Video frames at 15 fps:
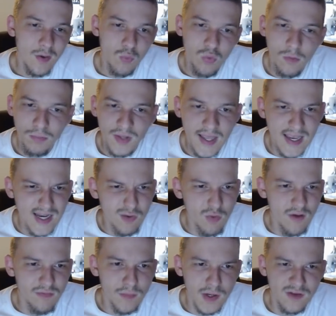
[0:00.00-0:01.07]
We'll play
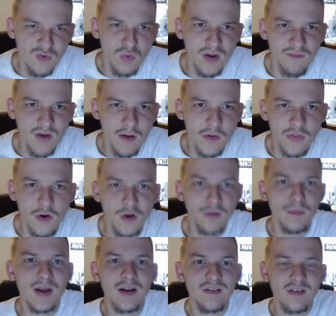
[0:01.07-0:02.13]
anywhere from like 25 to 30
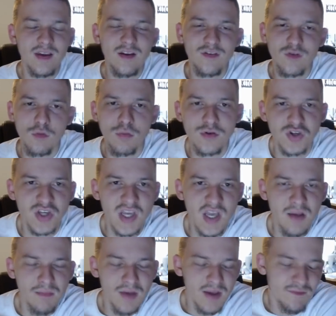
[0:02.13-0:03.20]
minutes. He is super
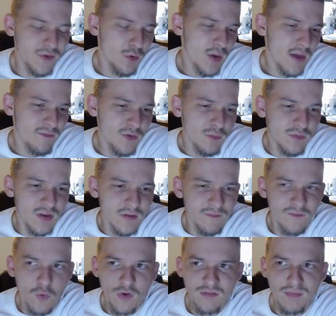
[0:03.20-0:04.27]
cheap. If you if you did
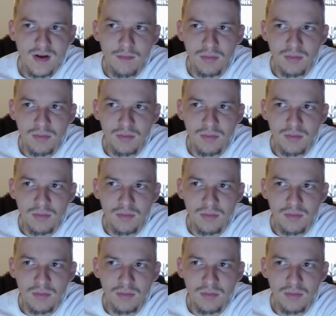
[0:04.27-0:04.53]
force me to